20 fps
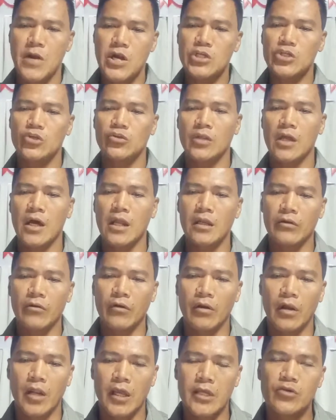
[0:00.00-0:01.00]
personal
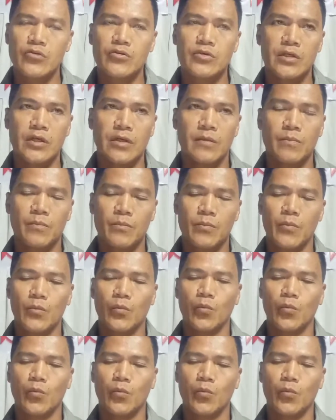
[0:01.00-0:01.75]
relationship